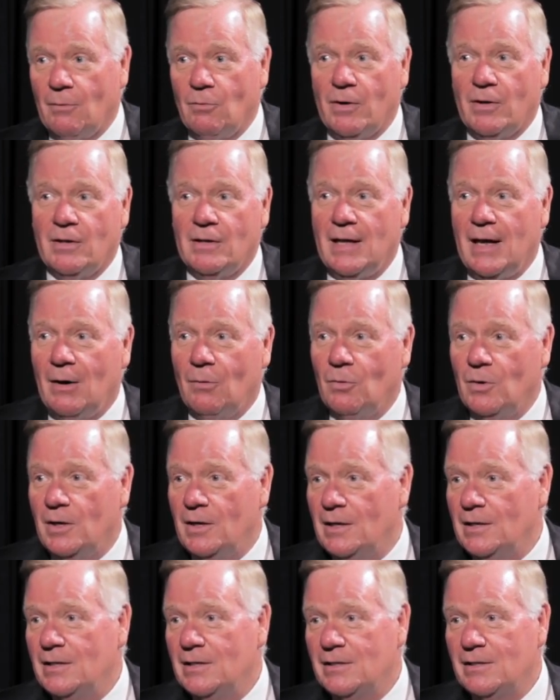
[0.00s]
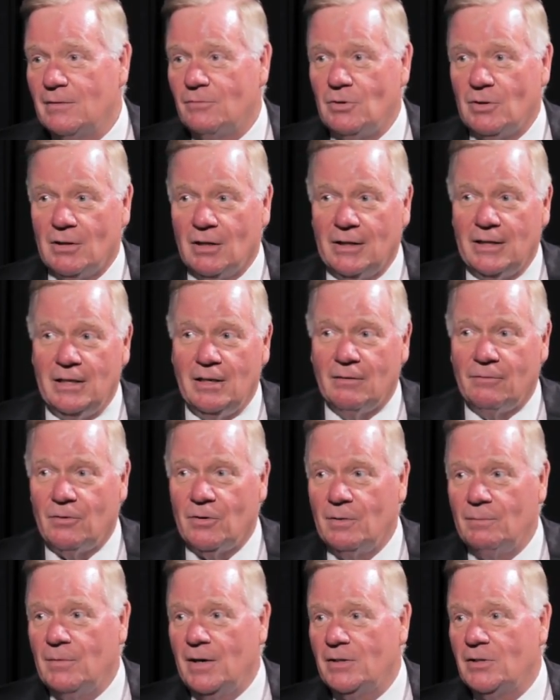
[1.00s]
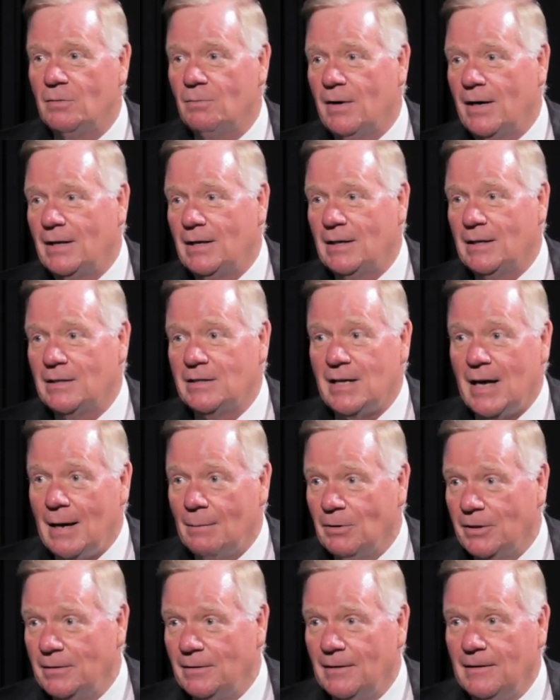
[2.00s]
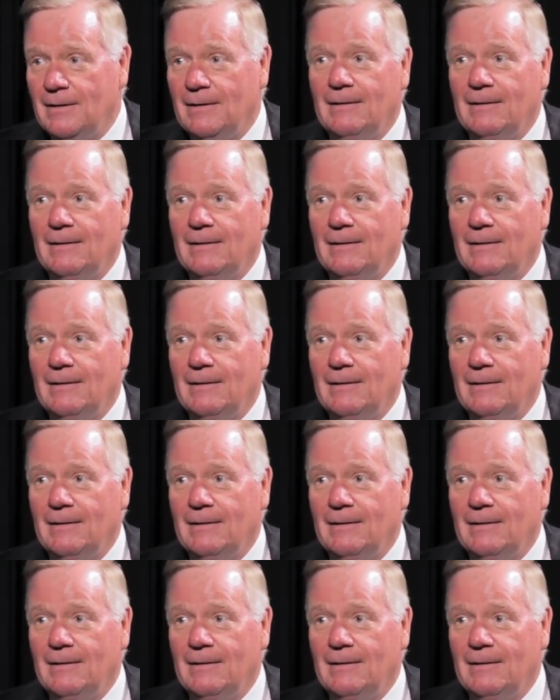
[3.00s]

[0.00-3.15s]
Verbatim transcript: Whether that was, if you're the leader for the month, you might get a tablet.